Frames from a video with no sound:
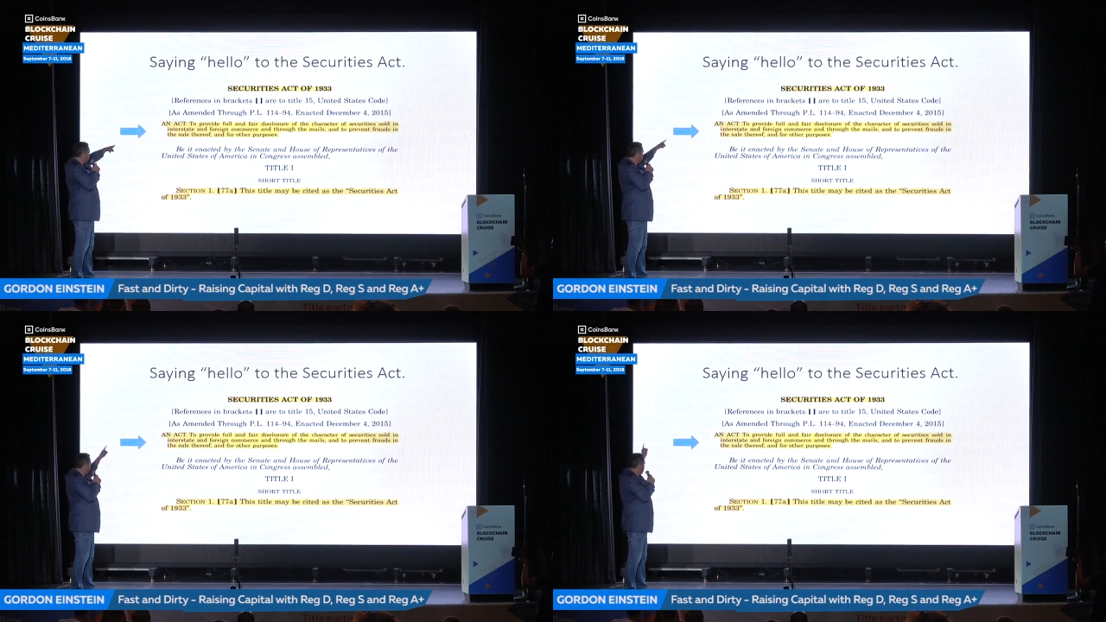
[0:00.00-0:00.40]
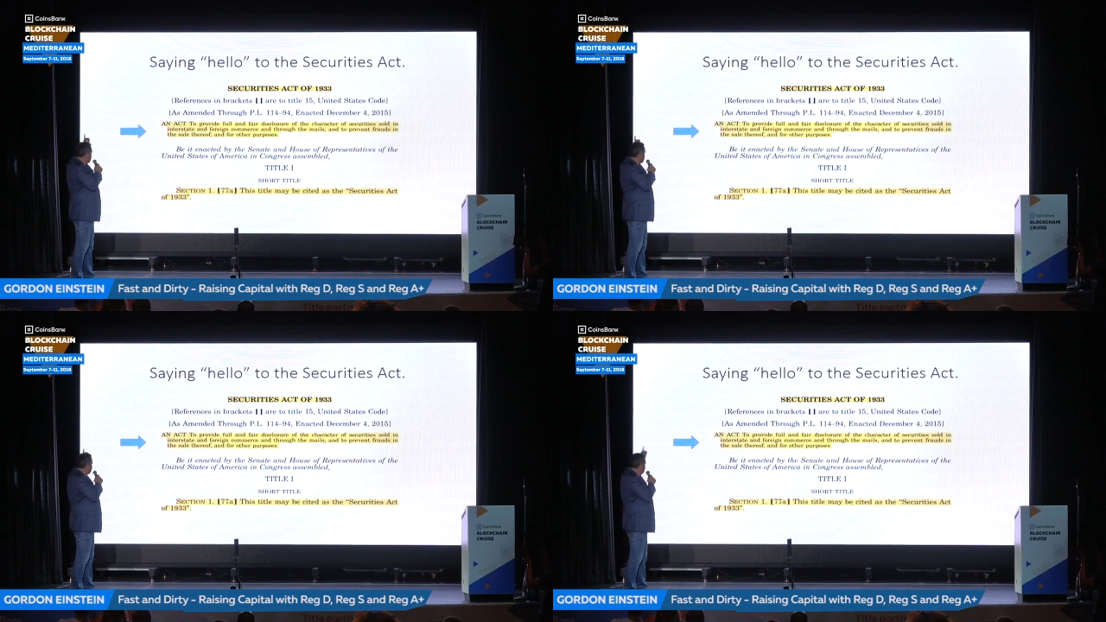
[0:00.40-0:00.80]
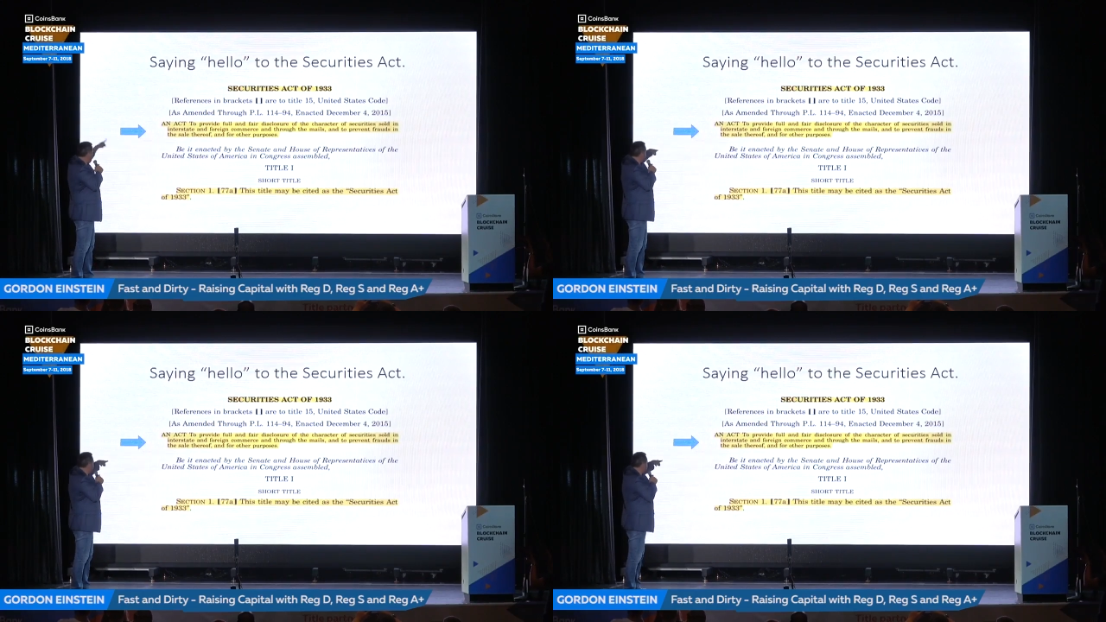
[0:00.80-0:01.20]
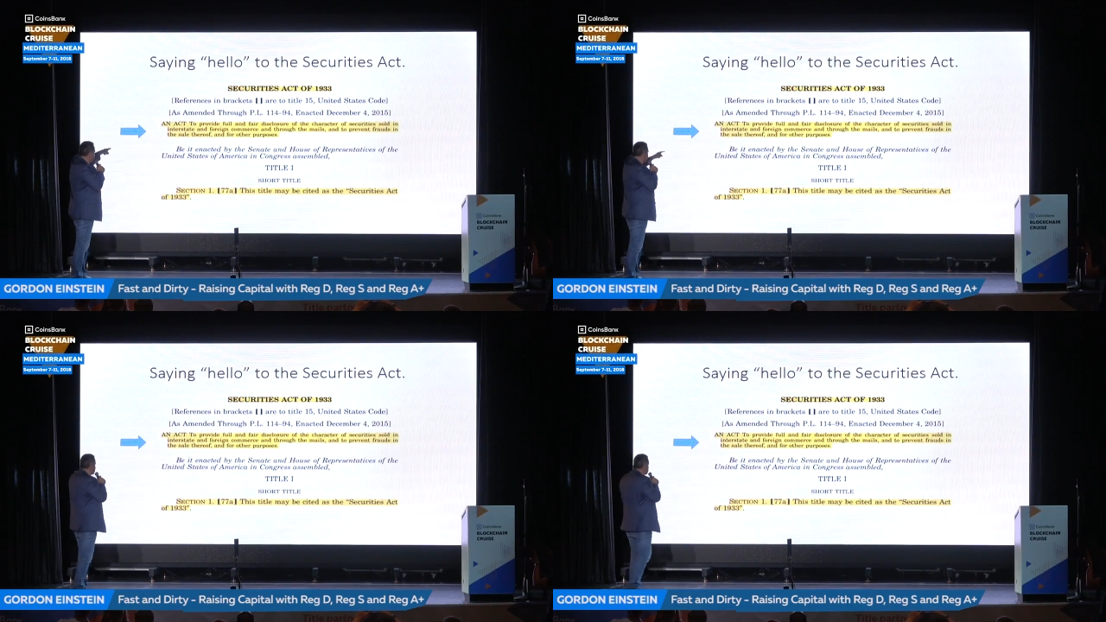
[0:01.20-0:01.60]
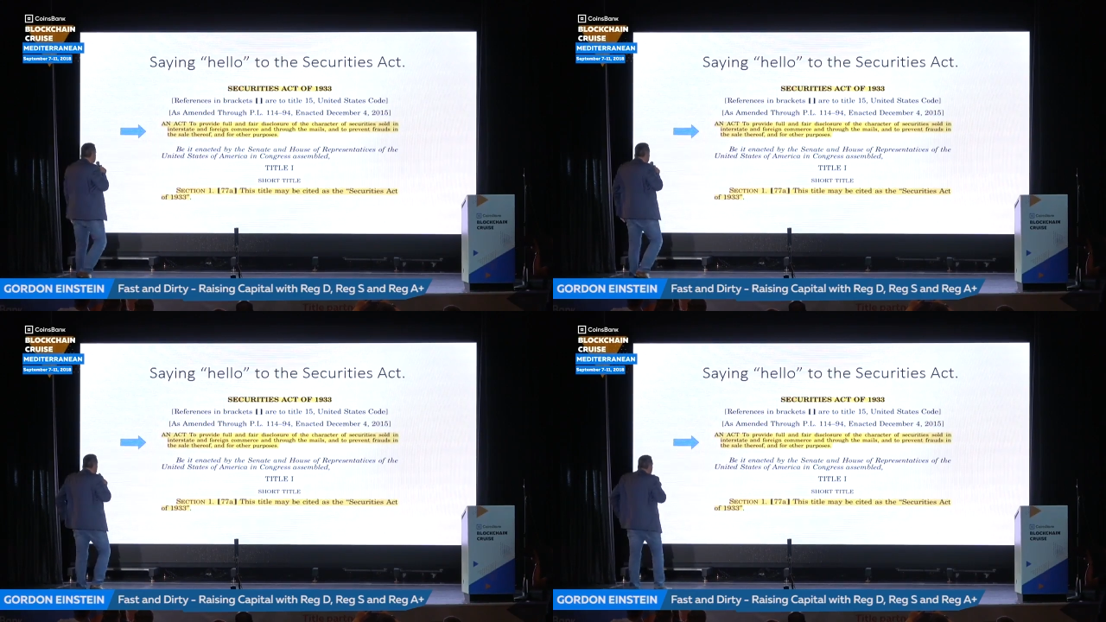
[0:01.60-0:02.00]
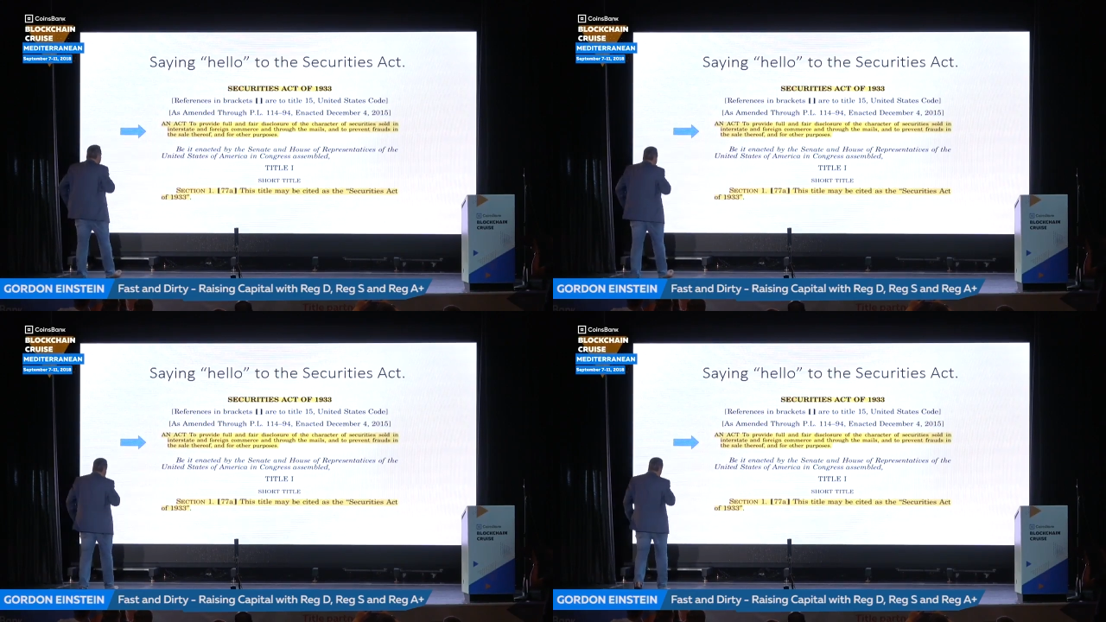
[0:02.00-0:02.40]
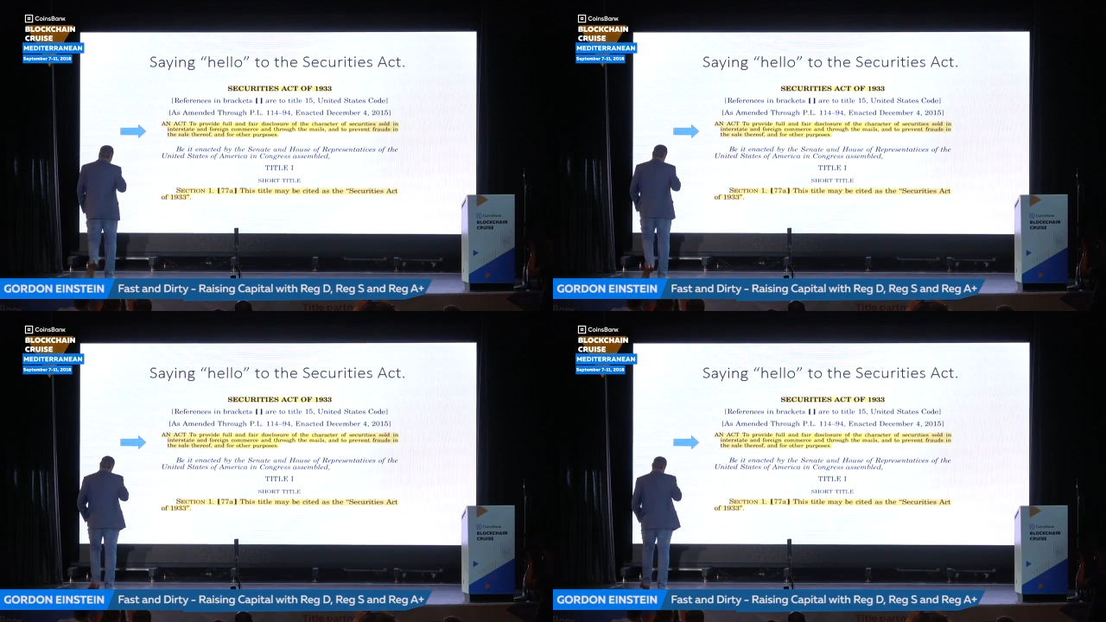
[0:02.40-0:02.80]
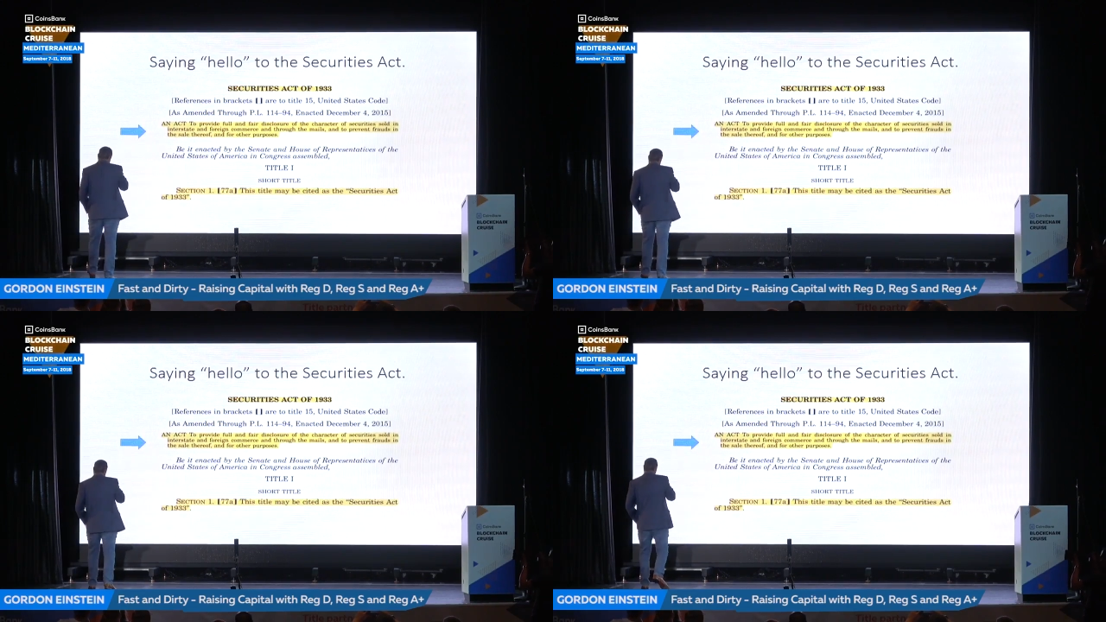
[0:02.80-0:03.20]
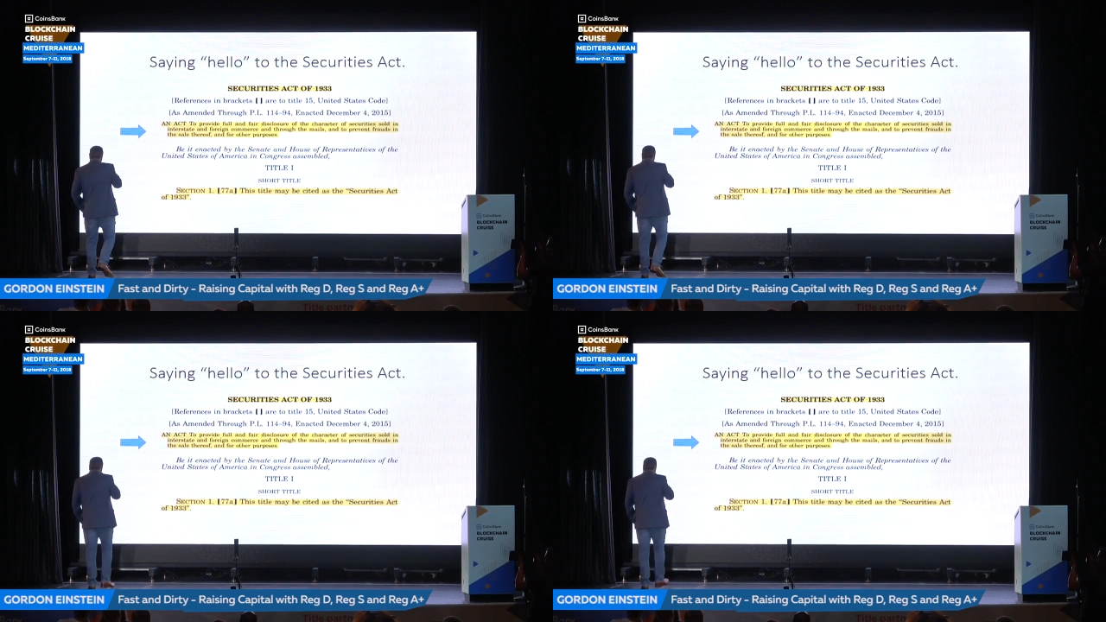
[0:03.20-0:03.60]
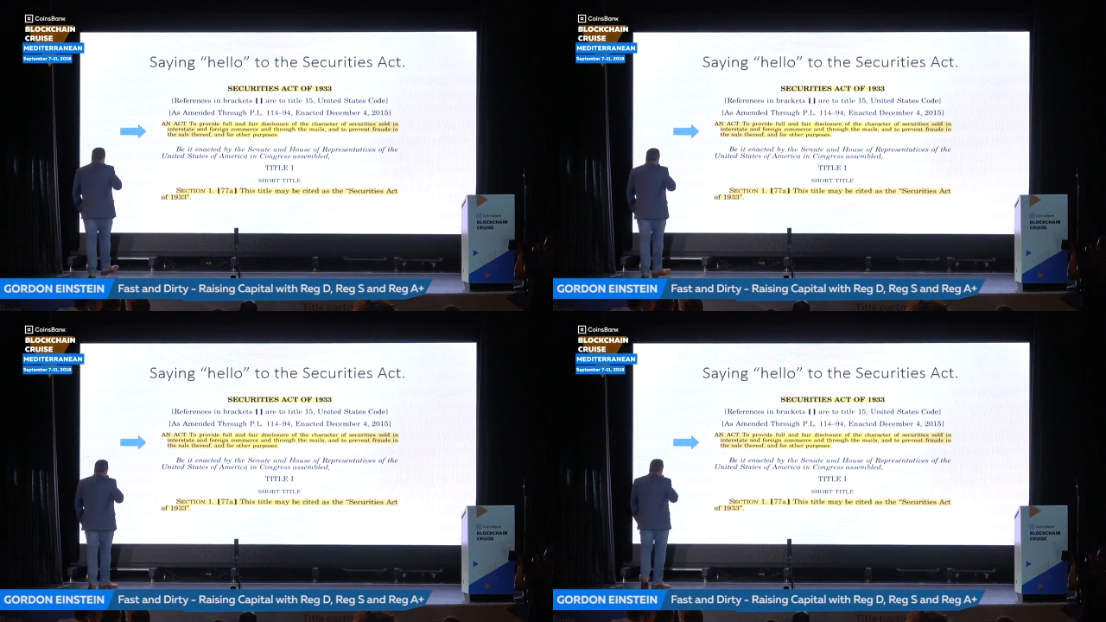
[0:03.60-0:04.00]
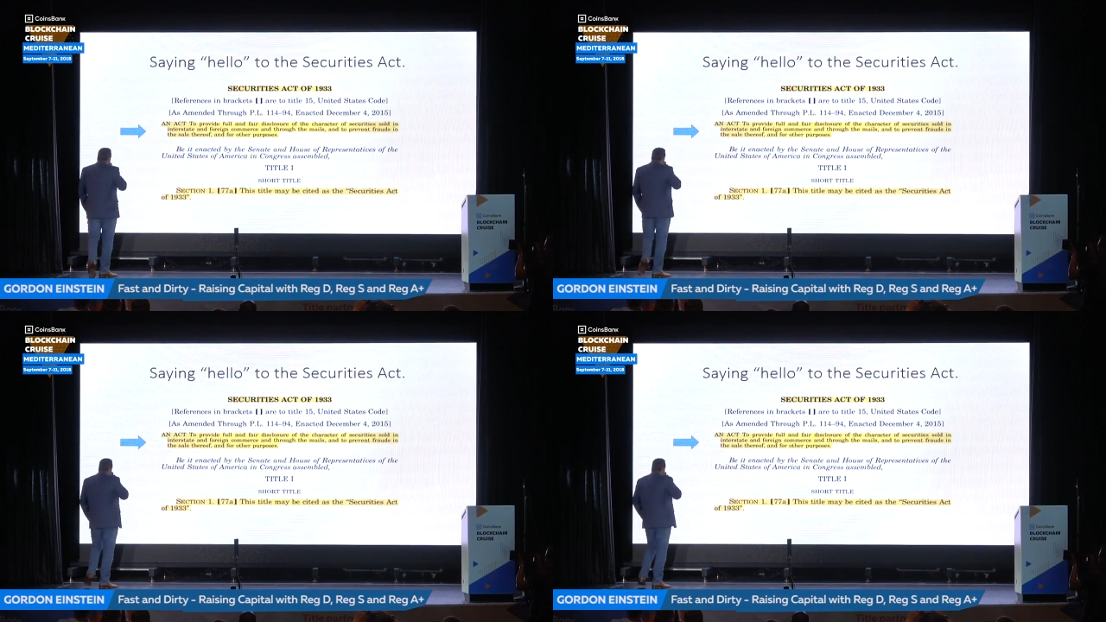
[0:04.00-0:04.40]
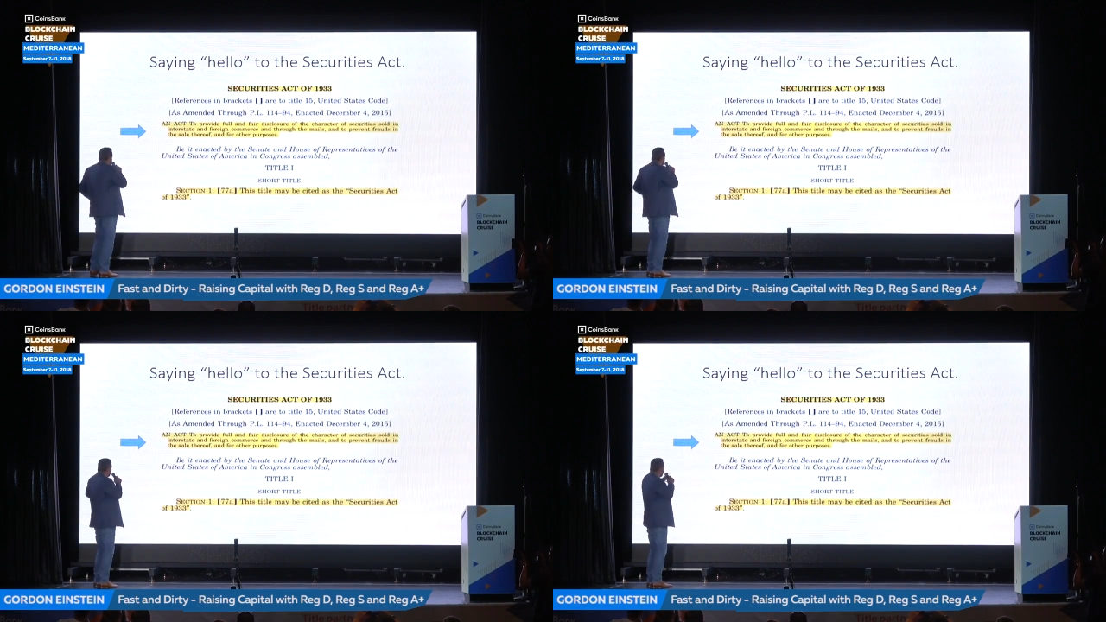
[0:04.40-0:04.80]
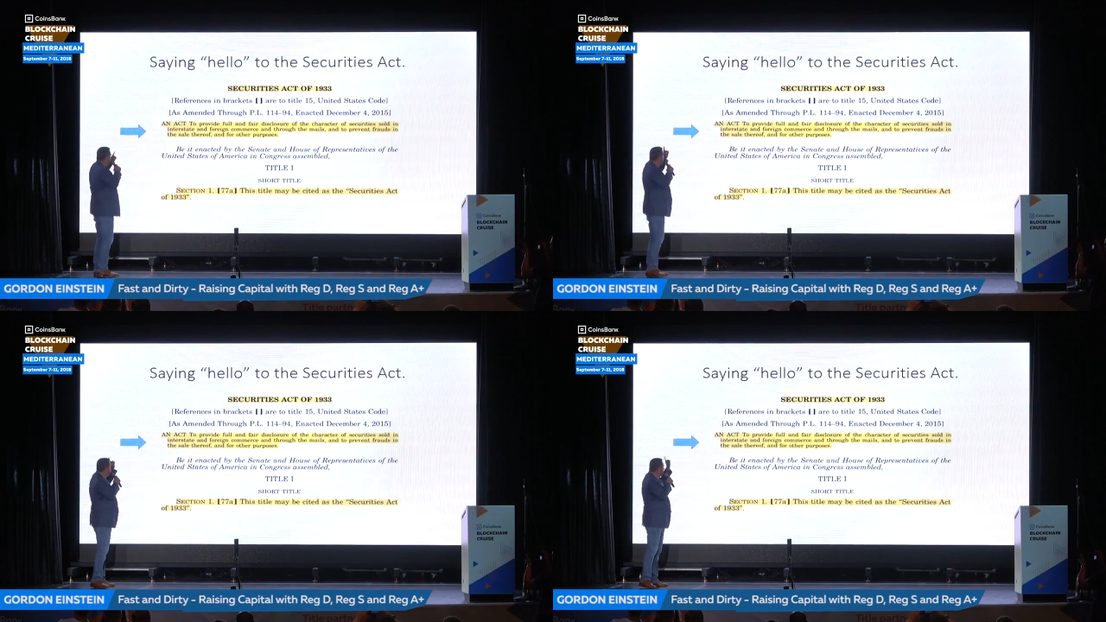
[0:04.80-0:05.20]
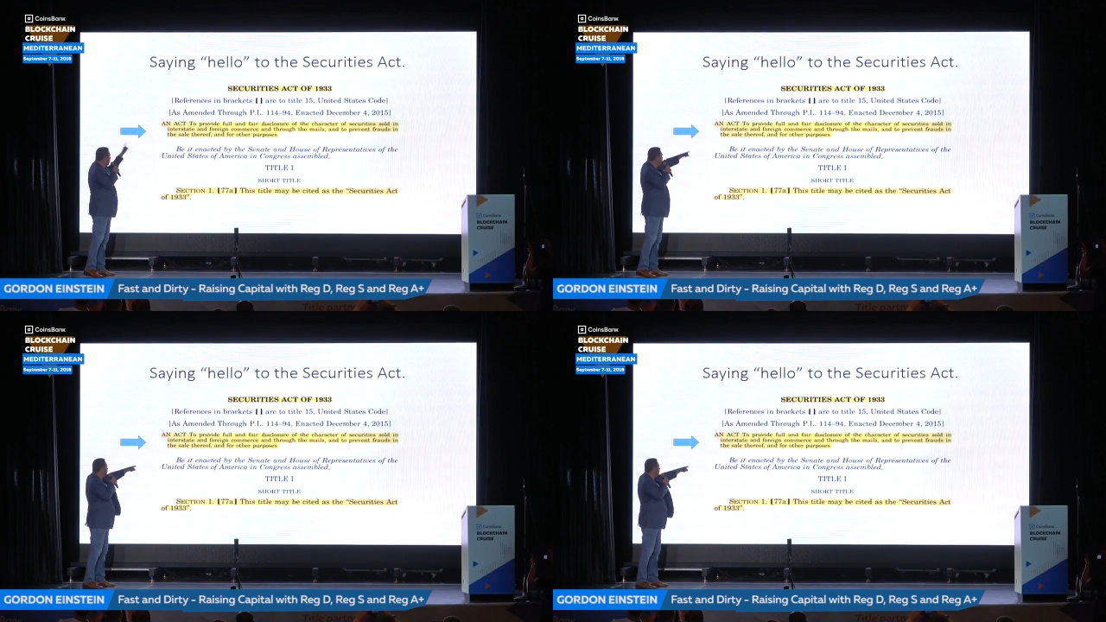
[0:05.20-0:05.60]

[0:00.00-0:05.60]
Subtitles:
[unreadable: no face in view]